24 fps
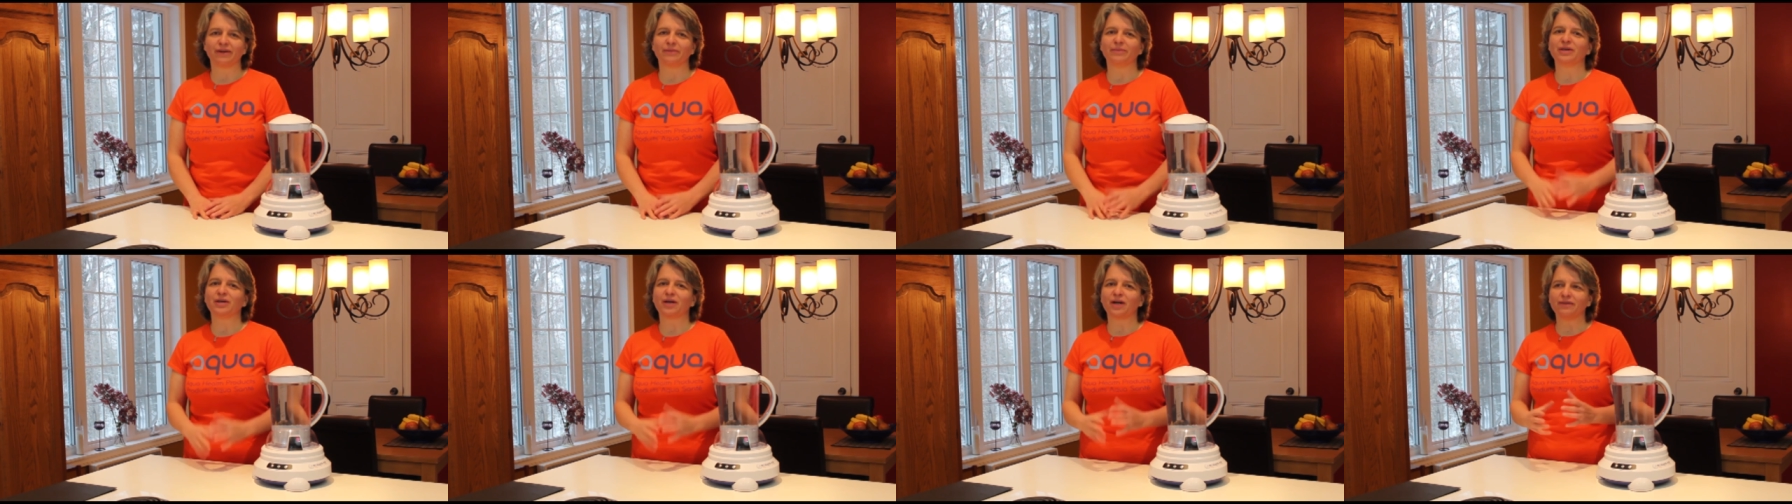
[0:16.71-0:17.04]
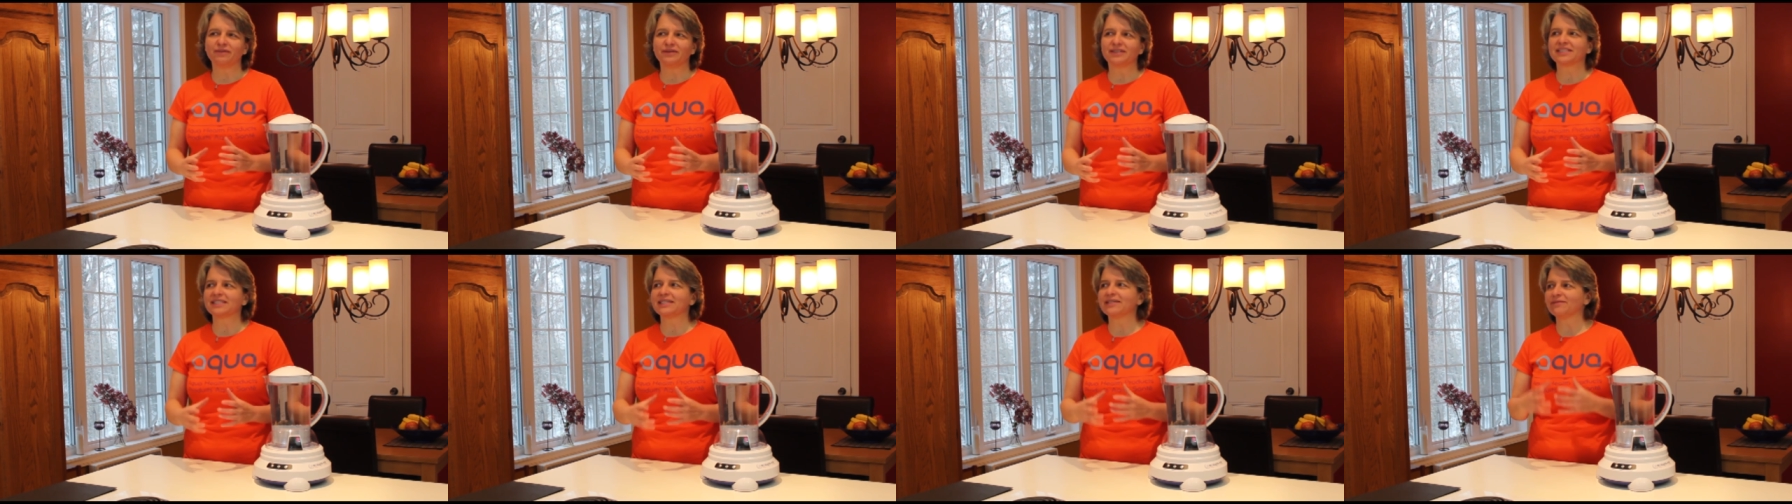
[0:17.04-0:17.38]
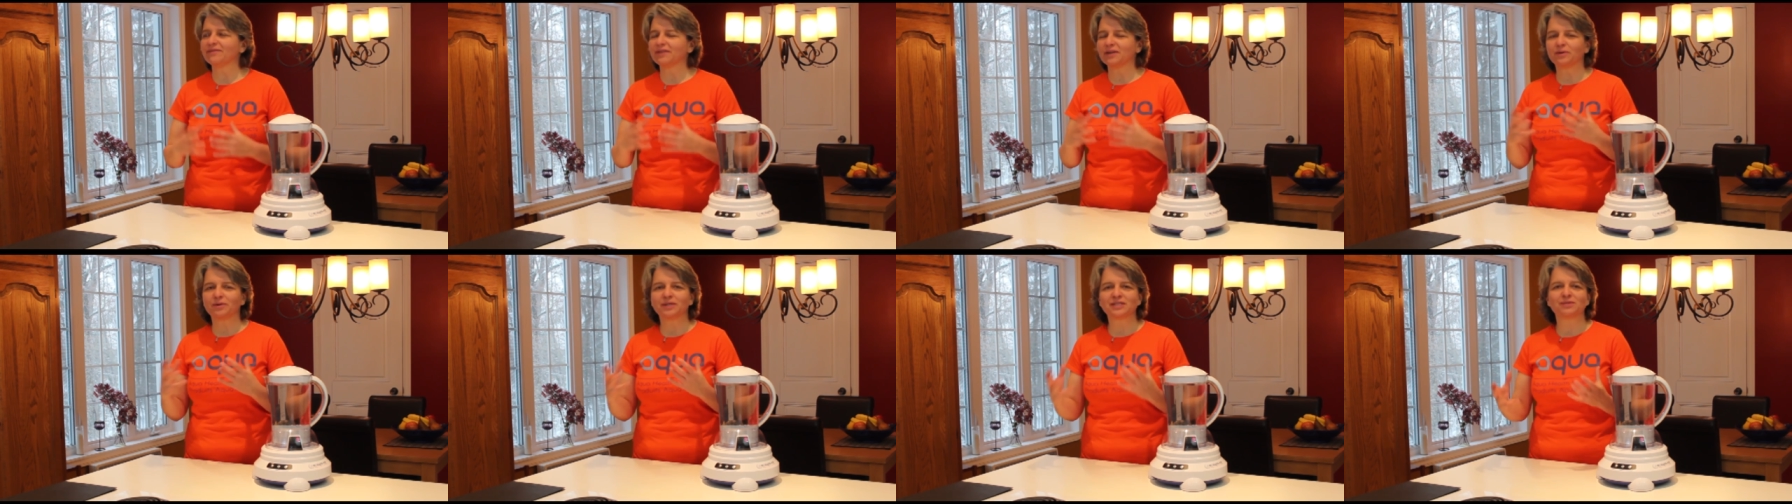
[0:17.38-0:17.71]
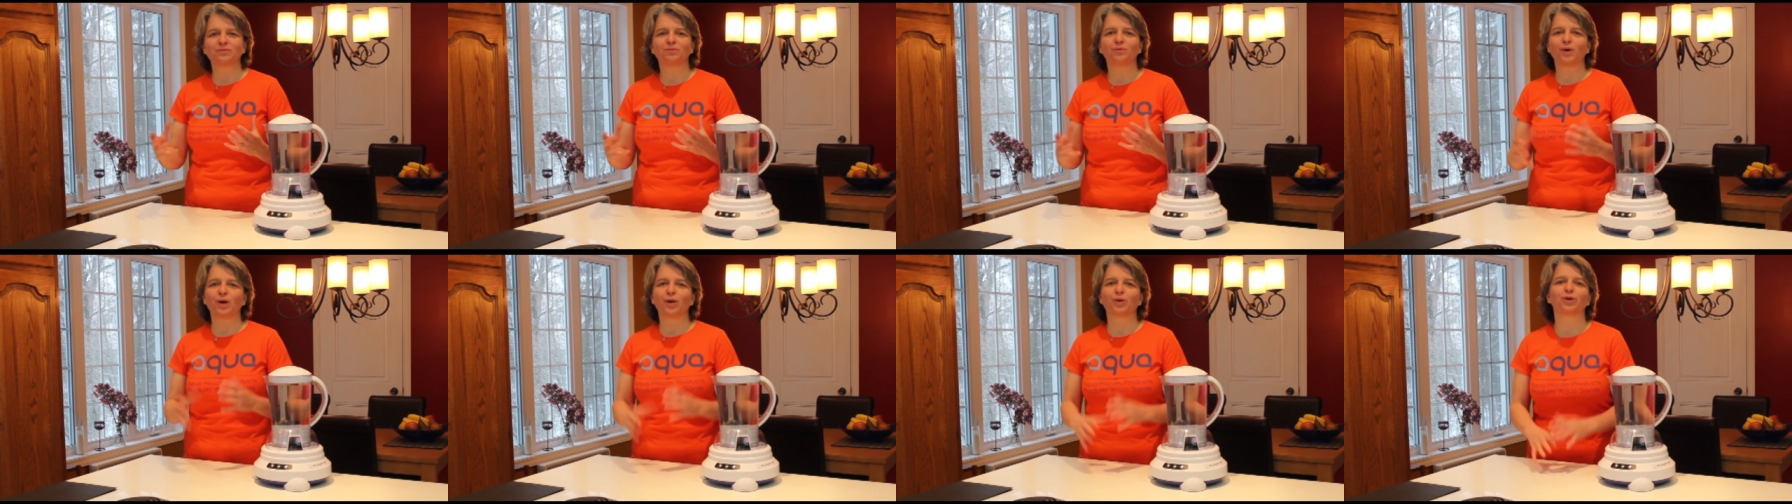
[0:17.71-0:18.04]
I mean, obviously, if there
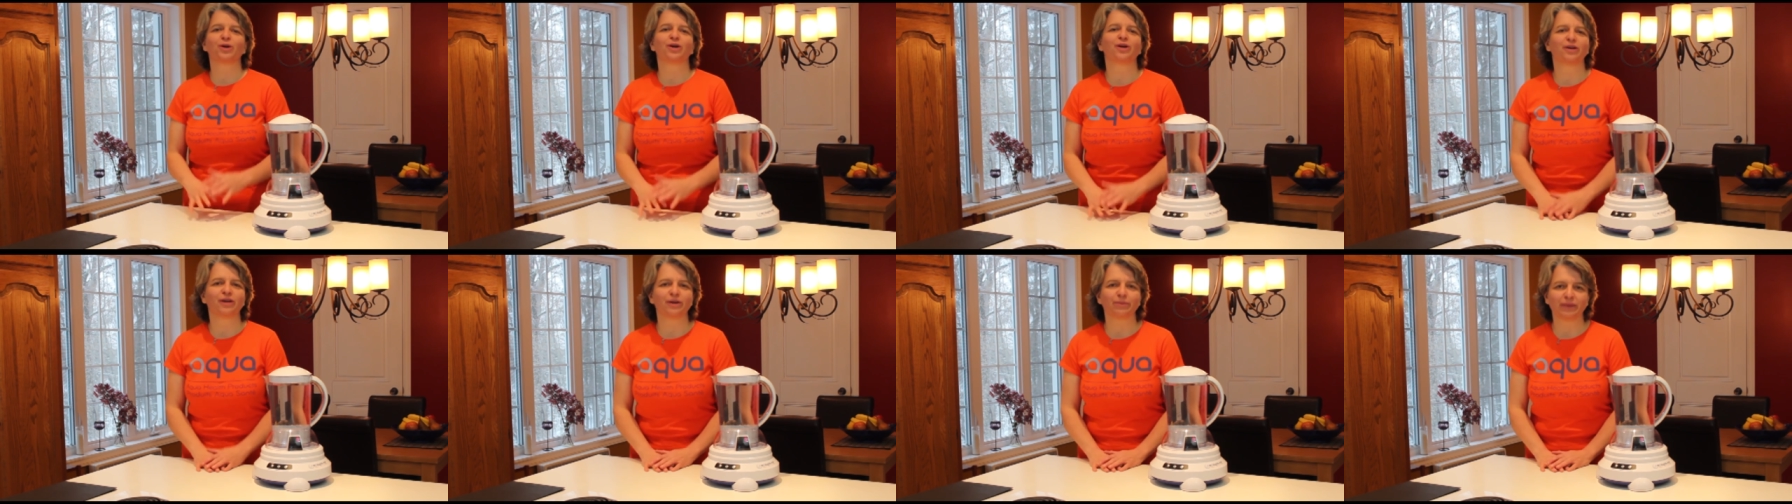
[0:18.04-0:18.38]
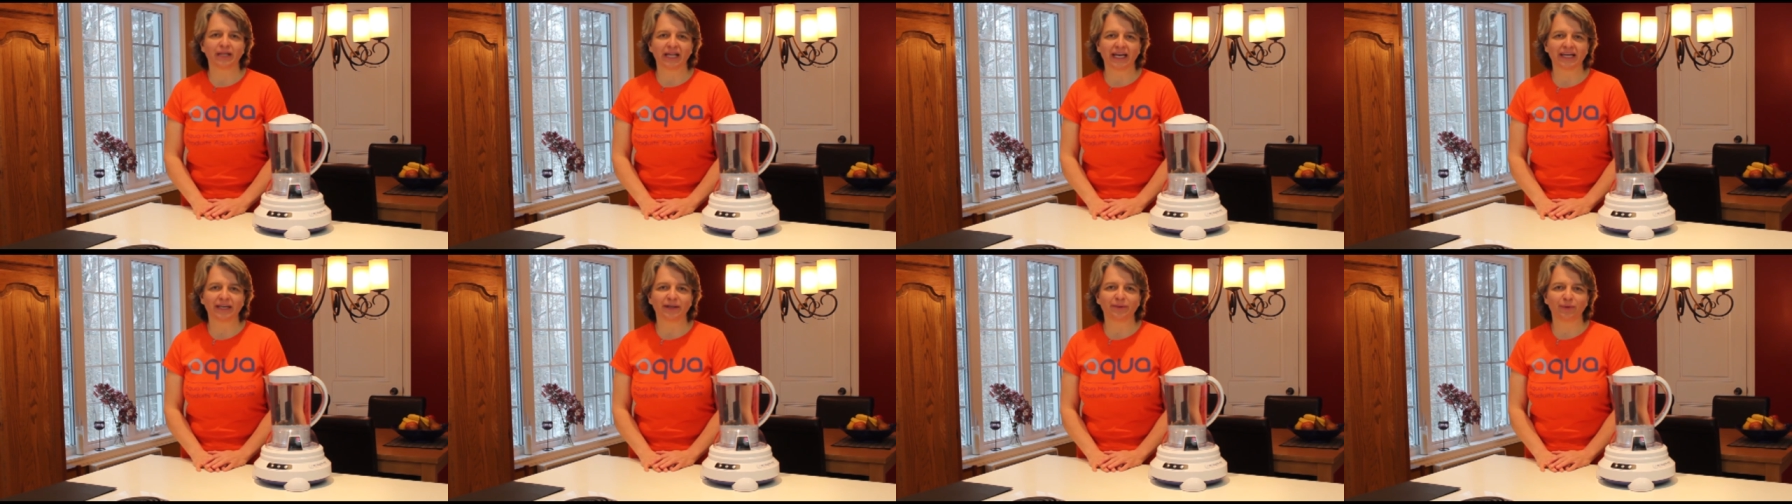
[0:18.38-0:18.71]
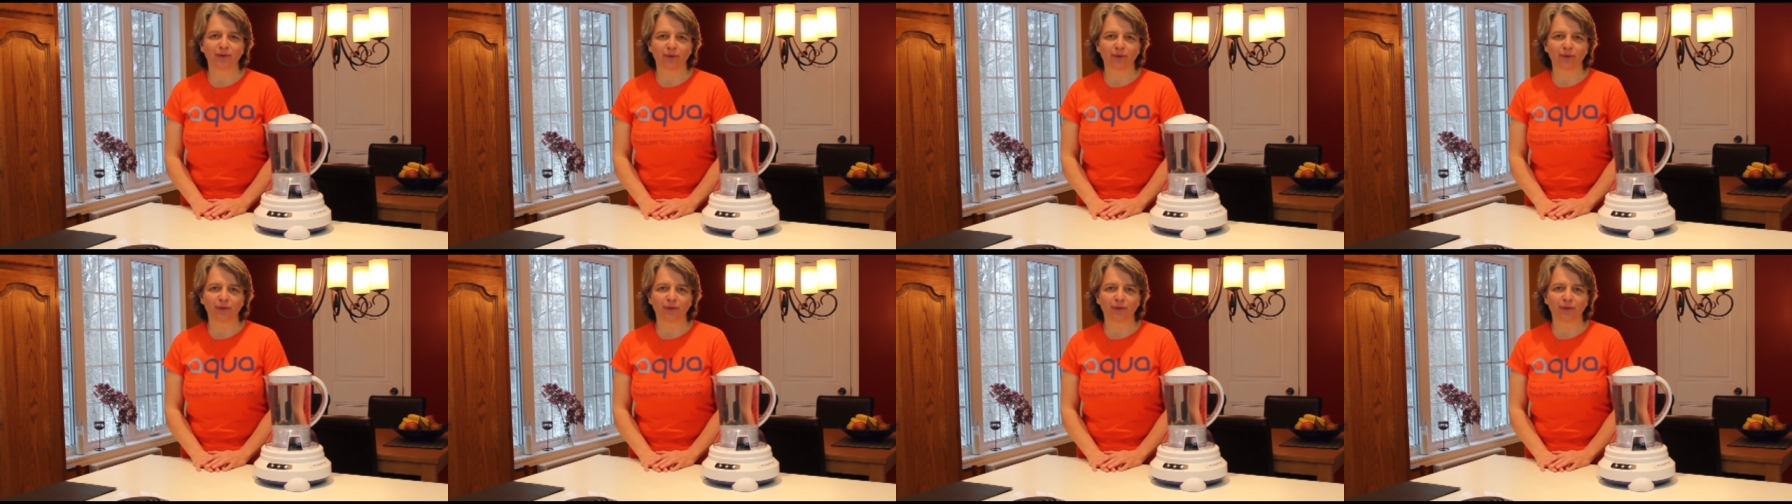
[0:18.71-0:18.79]
wasn't water on our planet,